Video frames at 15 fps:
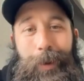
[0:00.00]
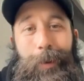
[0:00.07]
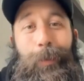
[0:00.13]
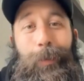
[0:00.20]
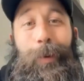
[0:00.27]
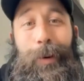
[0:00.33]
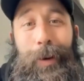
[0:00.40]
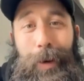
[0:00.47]

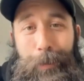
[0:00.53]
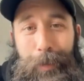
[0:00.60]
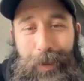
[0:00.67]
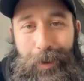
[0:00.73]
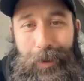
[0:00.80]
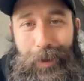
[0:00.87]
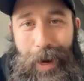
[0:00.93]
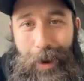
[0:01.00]
We're going to be
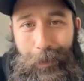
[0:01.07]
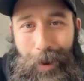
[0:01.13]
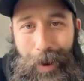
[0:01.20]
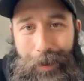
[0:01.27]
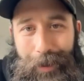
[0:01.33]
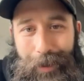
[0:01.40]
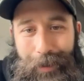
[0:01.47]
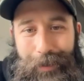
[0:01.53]
good at
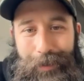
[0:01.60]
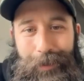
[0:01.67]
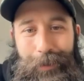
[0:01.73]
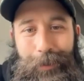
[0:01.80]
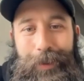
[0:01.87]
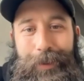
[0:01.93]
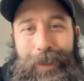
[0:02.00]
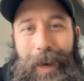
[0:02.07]
running.
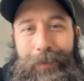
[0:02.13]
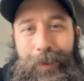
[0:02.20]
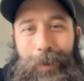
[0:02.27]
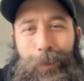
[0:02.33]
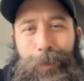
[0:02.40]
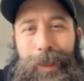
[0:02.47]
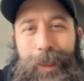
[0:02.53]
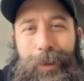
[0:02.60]
You just have to
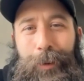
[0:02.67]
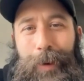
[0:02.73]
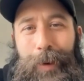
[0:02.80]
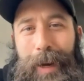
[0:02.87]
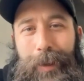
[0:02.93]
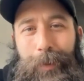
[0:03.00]
redirect